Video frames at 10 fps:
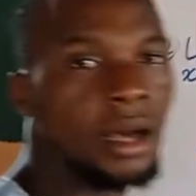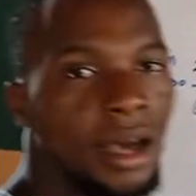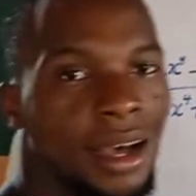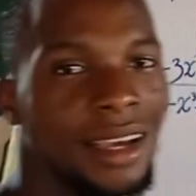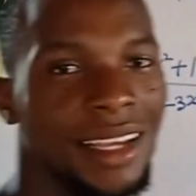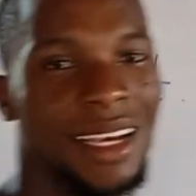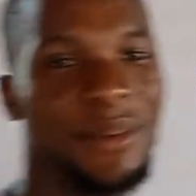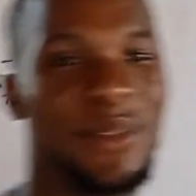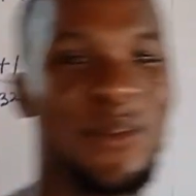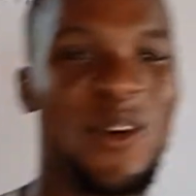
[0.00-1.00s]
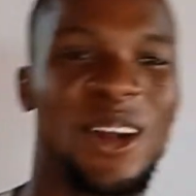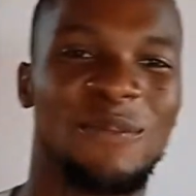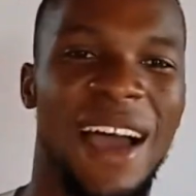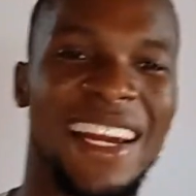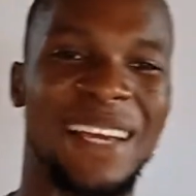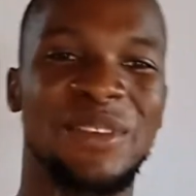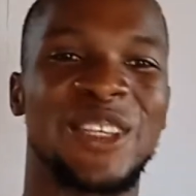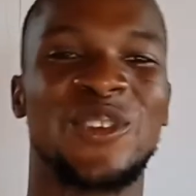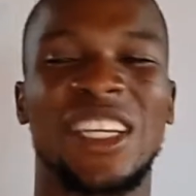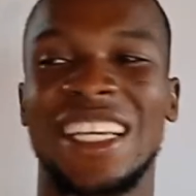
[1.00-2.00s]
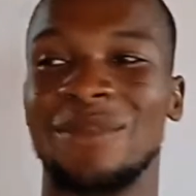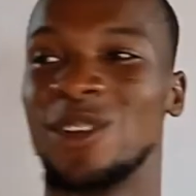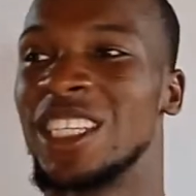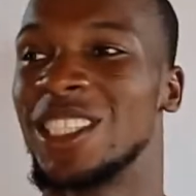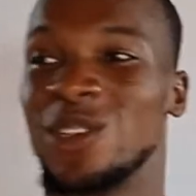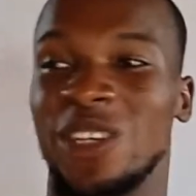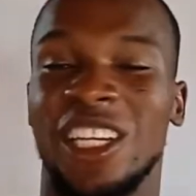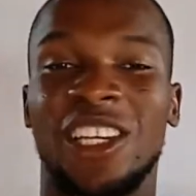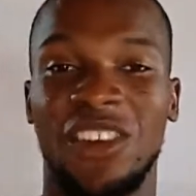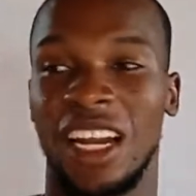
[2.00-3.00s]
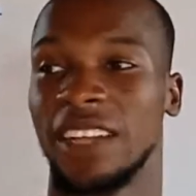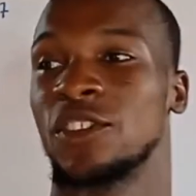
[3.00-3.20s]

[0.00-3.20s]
Hi everyone, my name is Okiki Moses Okikiola.